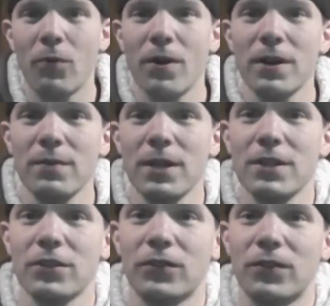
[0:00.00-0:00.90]
One to me
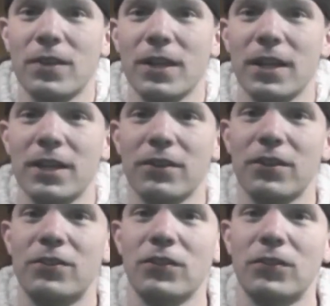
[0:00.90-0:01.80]
it's
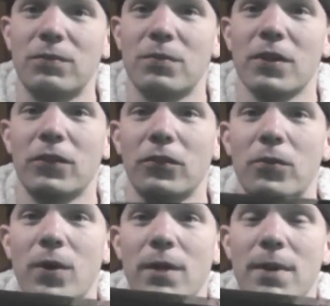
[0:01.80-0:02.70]
a
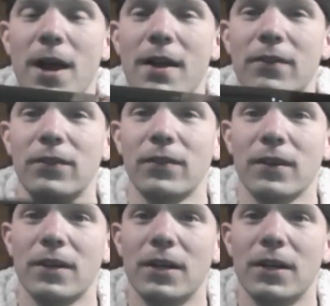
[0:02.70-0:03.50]
square box.